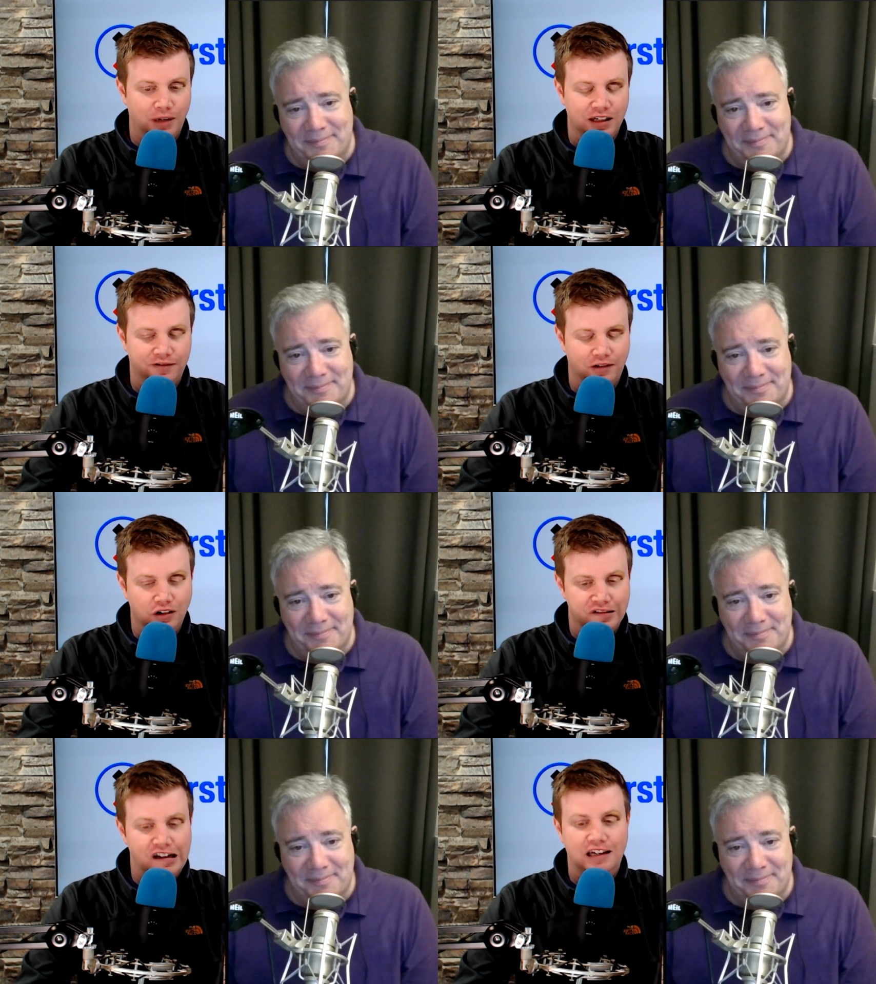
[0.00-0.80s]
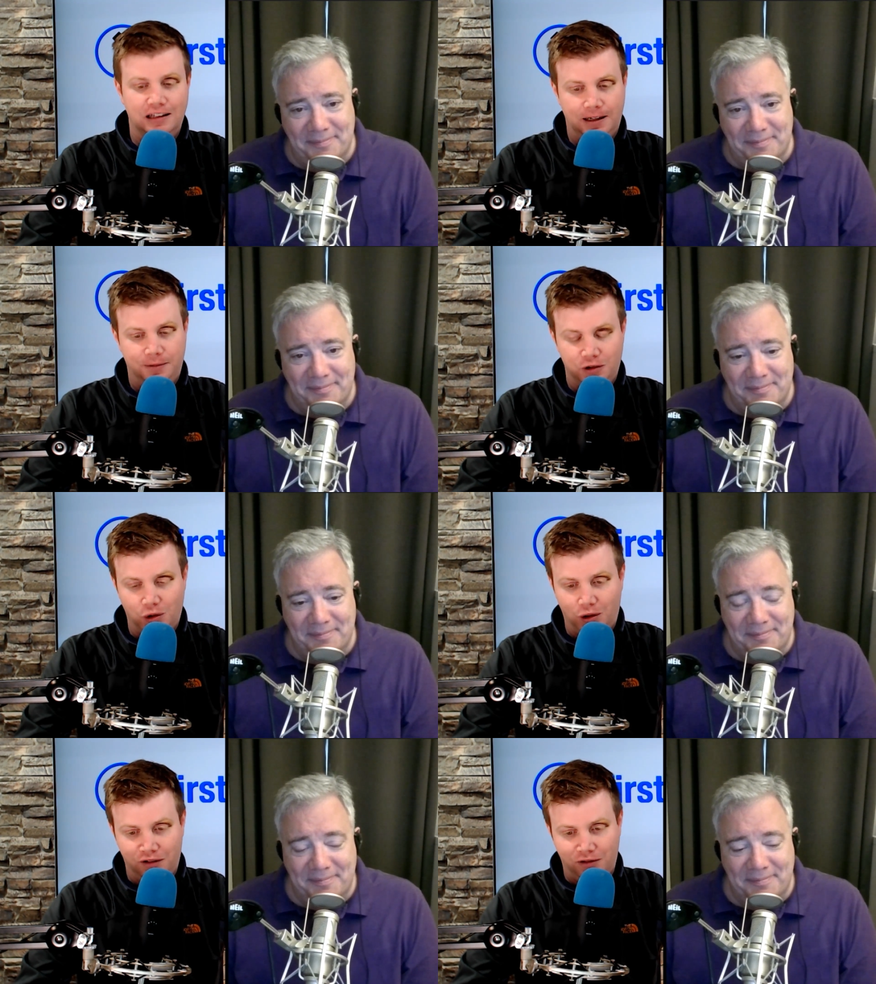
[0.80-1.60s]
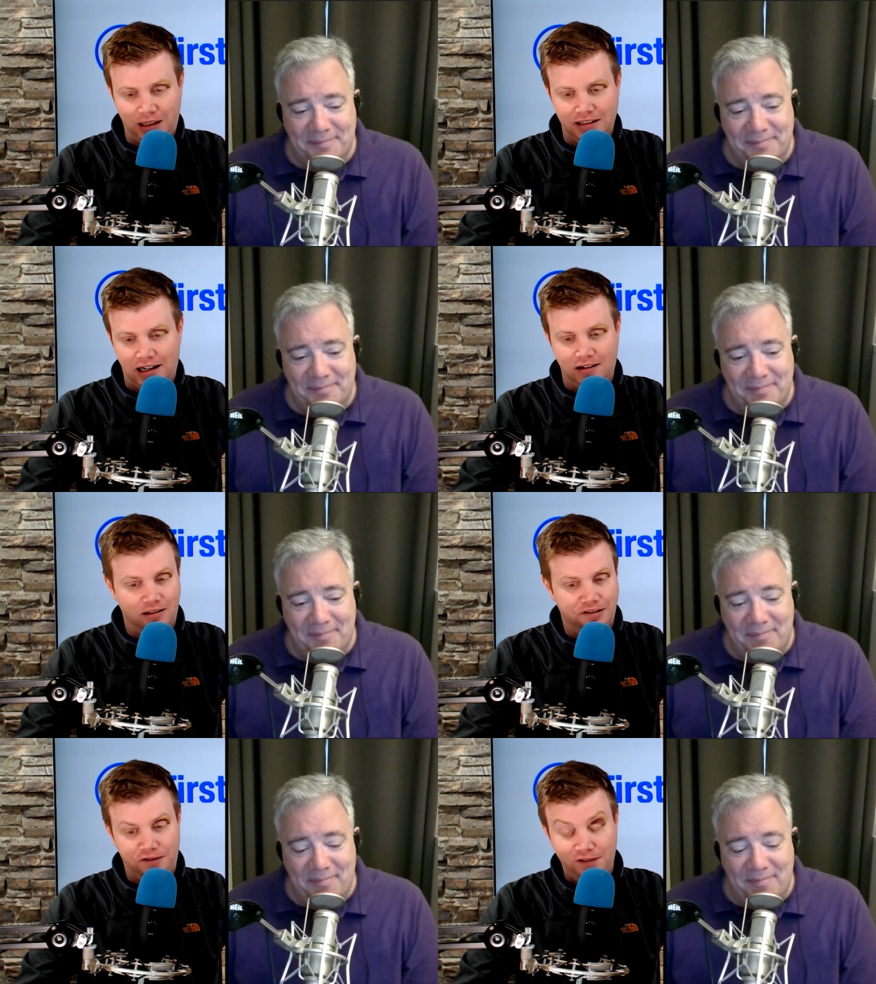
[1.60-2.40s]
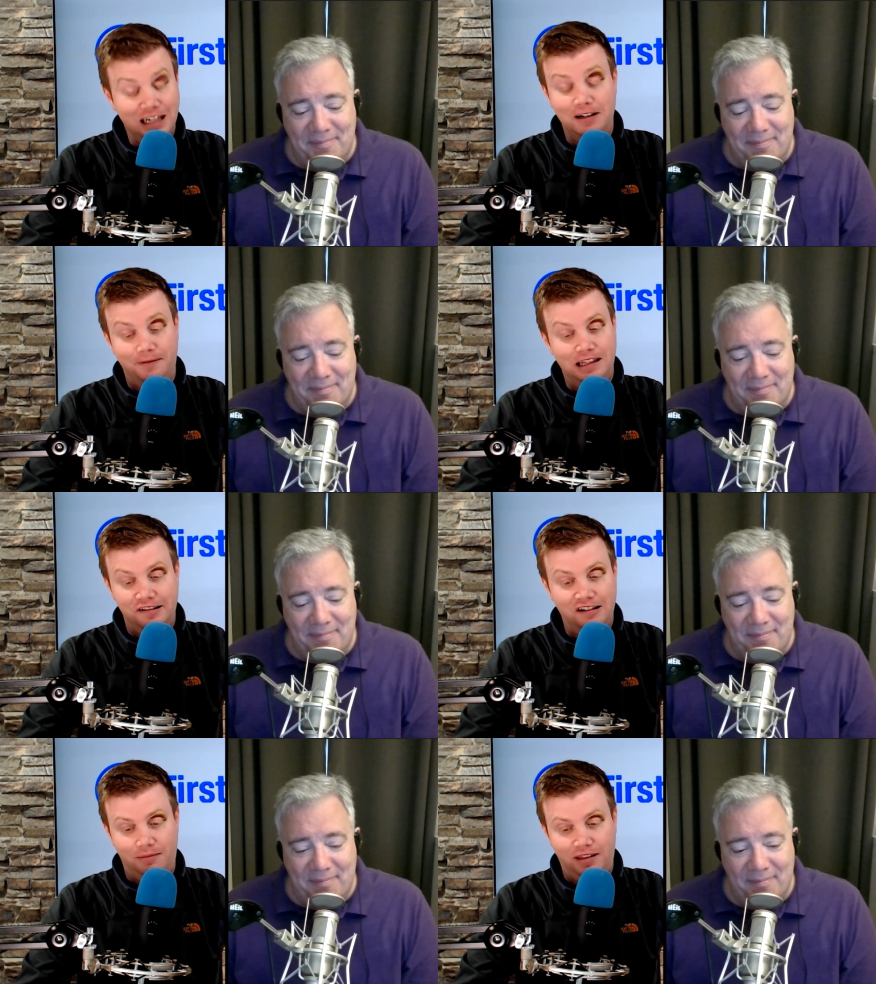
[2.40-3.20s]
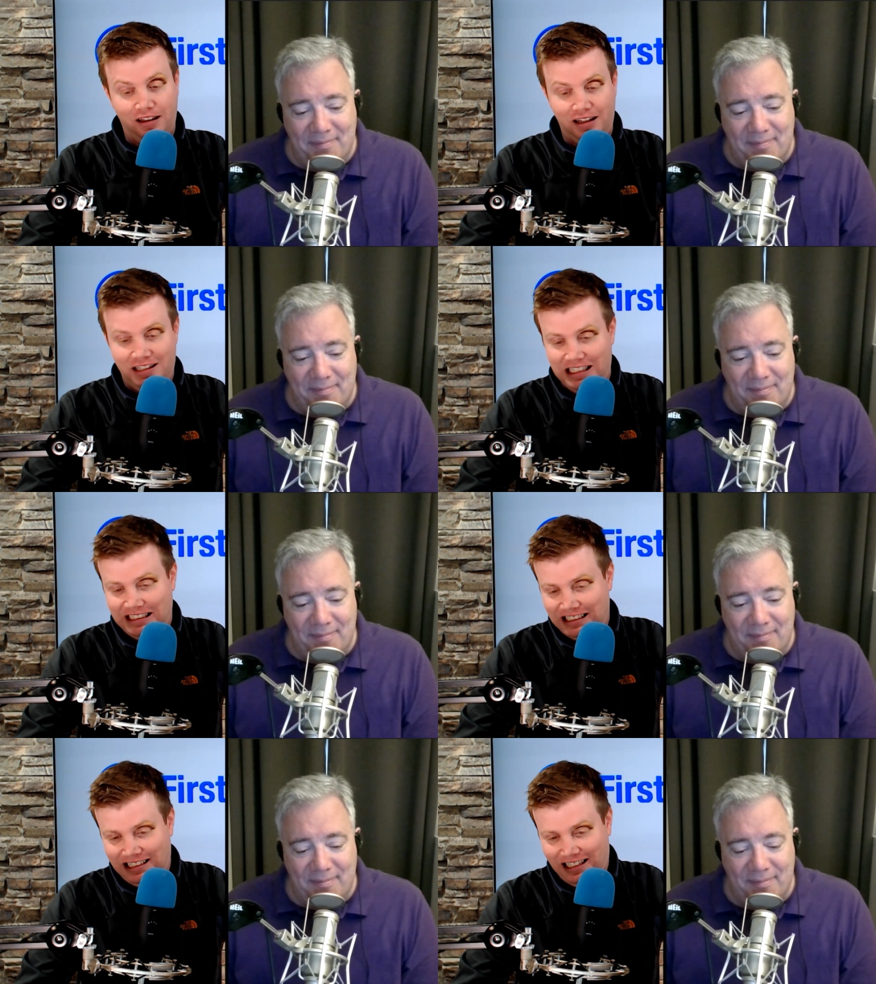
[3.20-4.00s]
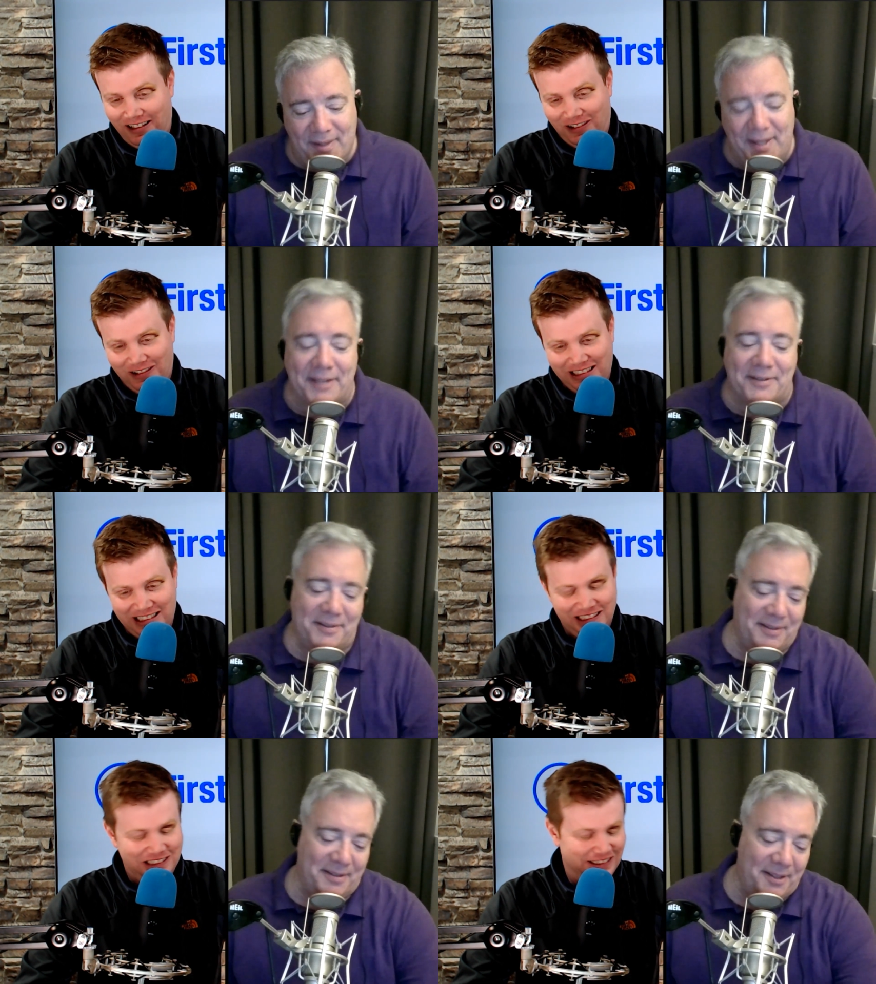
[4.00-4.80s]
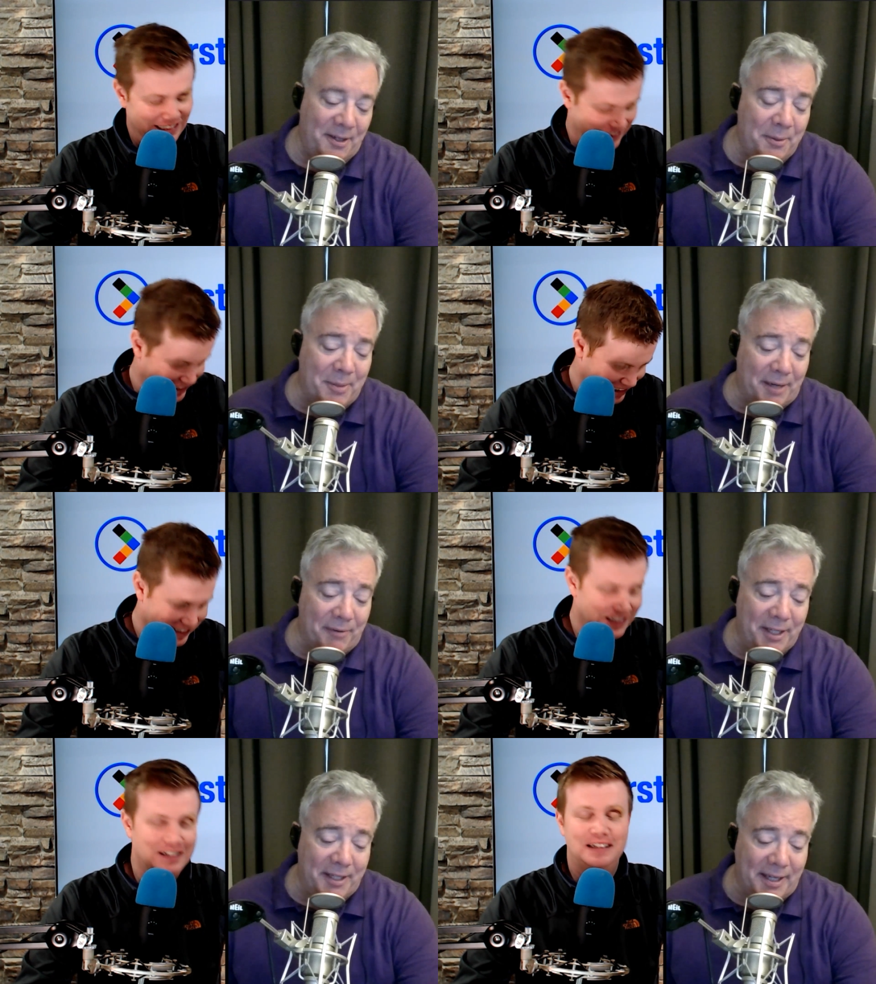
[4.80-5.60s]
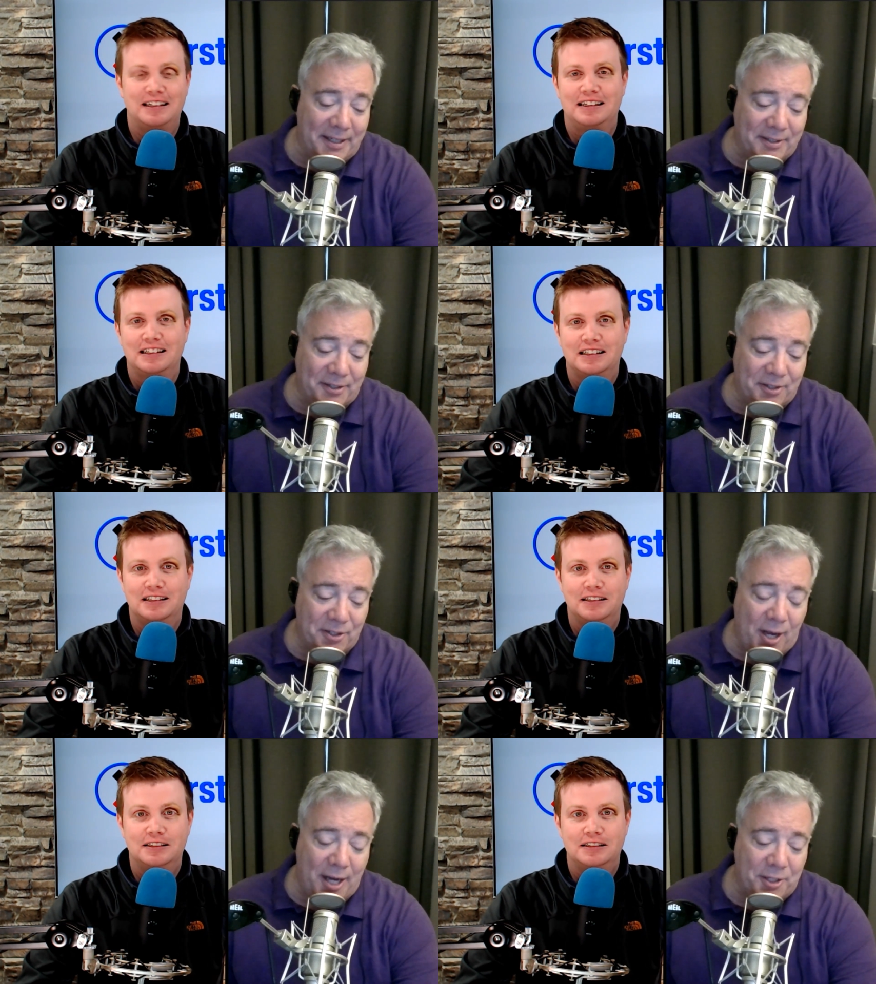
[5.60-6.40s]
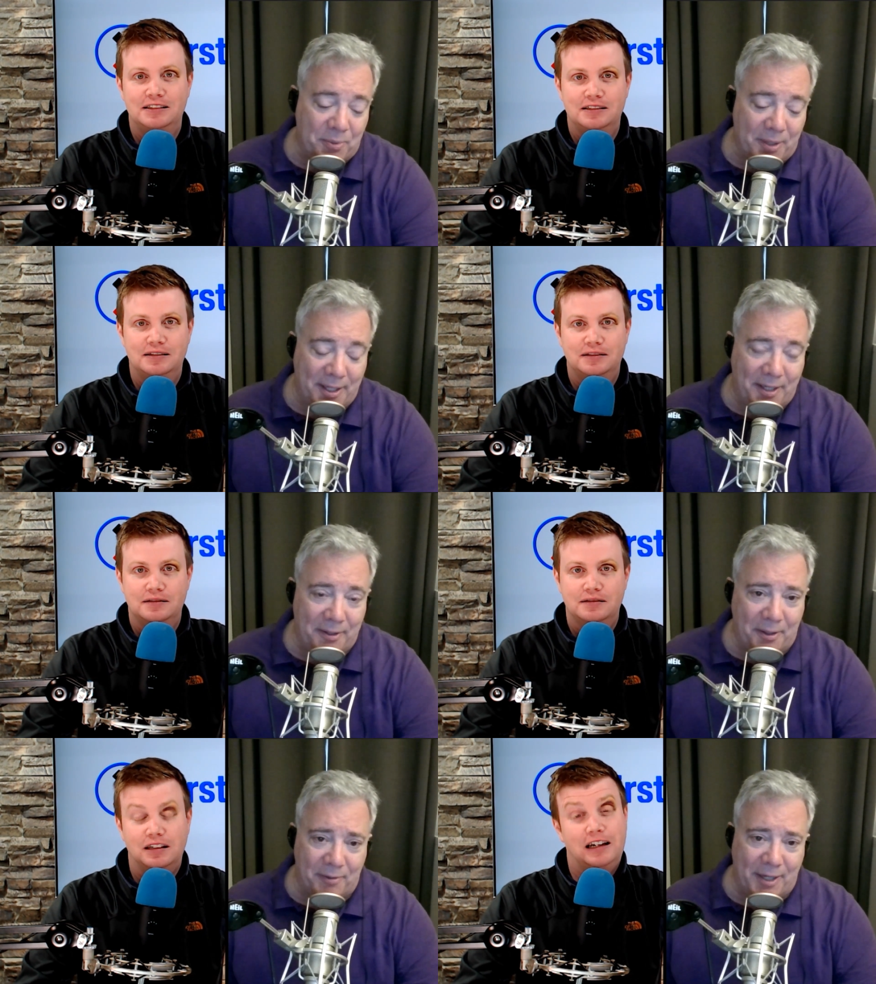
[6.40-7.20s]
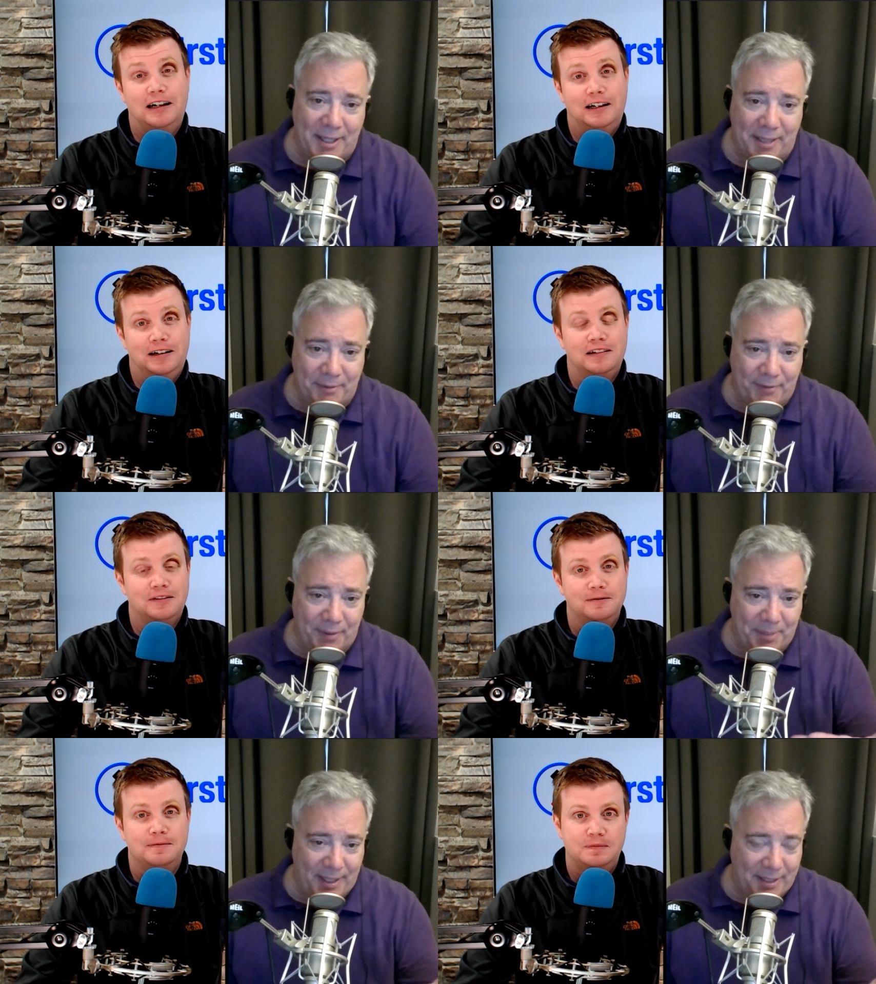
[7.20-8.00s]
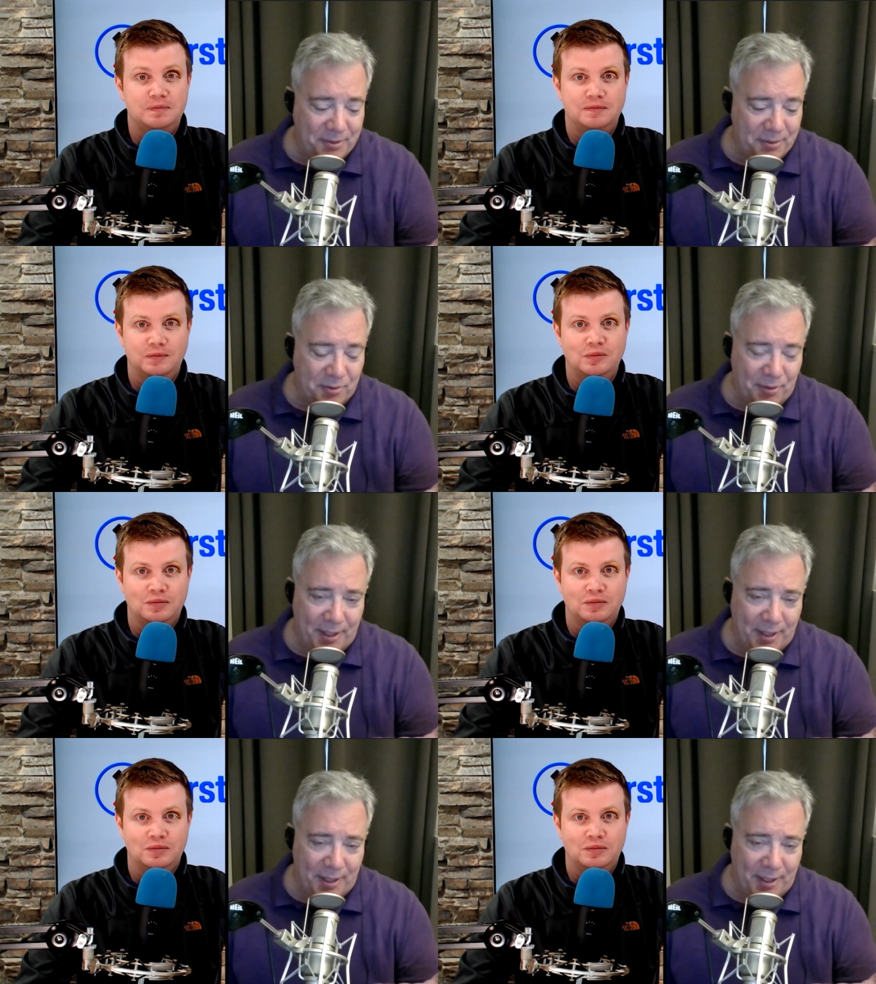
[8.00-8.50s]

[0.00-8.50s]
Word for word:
Speaker 1: for a design lab controller for my daughter. That's effectively
Speaker 2: the same thing they just yes. You know the one I really like? There's a Scottish one. I don't know the right yeah. name of it, but it has those green and